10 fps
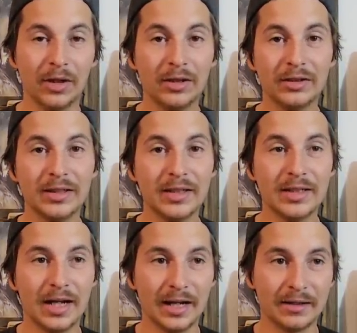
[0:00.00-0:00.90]

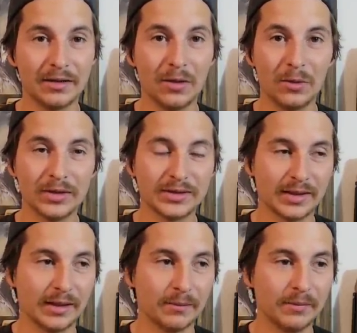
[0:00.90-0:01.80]
Luckily, I had noticed
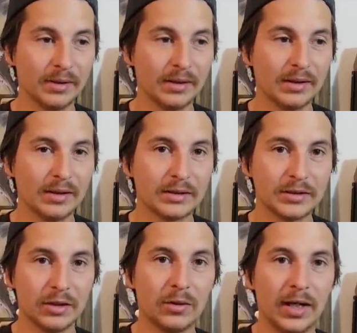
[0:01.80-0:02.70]
them,
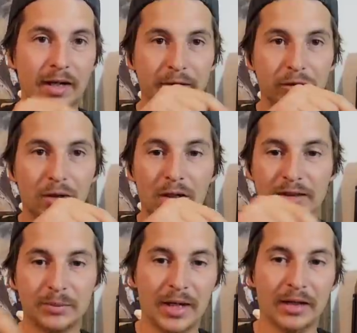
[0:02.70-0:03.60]
so I had
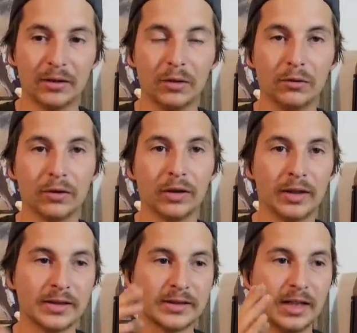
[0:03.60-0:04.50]
crossed back
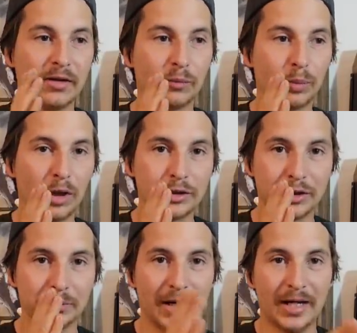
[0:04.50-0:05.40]
over instead of
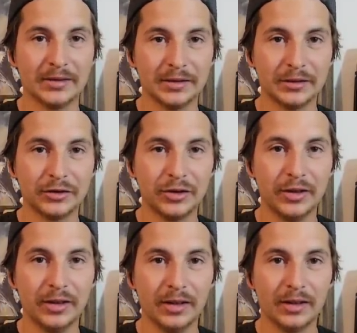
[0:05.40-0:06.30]
brushing past the
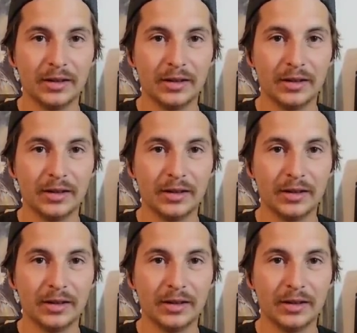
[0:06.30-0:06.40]
tree,